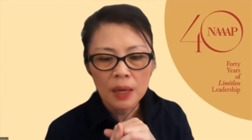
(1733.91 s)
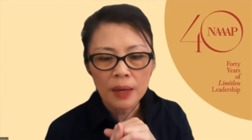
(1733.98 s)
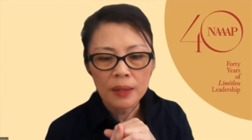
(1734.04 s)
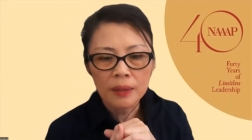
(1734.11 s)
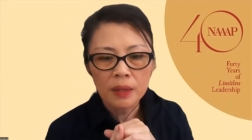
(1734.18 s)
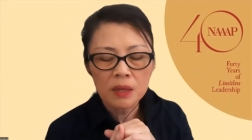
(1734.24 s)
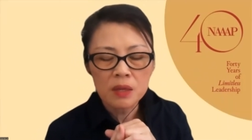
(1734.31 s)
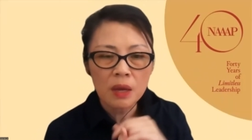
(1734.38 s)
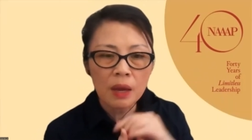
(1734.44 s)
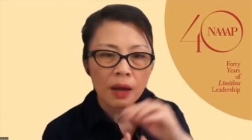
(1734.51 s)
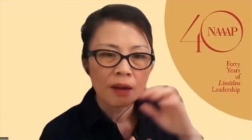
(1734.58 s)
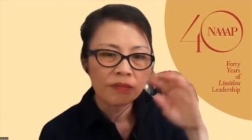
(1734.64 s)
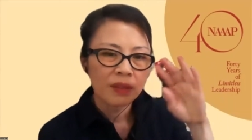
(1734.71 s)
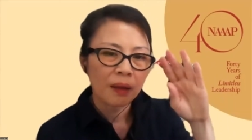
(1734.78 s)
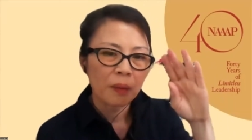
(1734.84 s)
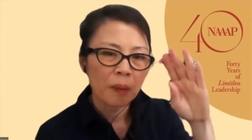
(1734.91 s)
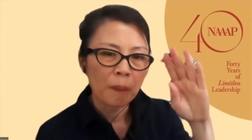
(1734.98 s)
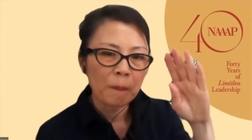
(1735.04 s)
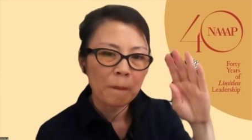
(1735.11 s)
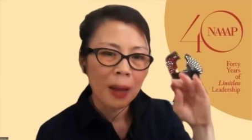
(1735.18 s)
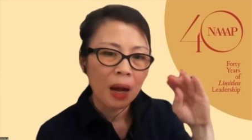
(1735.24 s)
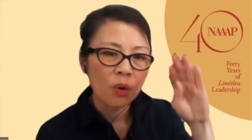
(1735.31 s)
and then you have that
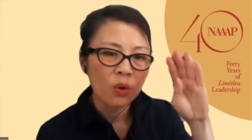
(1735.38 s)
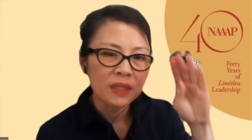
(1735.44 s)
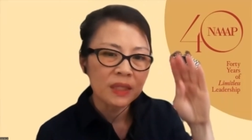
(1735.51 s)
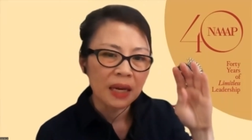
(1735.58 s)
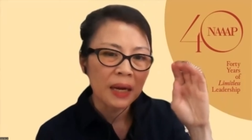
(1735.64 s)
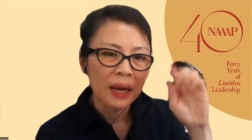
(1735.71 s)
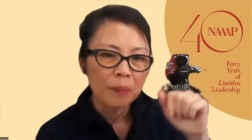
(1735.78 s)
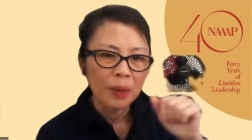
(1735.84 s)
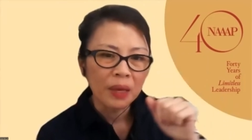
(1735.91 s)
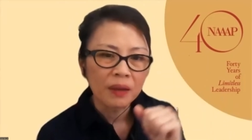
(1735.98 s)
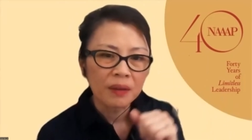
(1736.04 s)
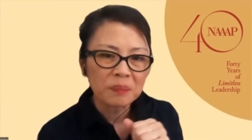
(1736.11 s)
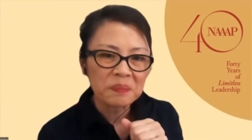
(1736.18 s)
power dynamic,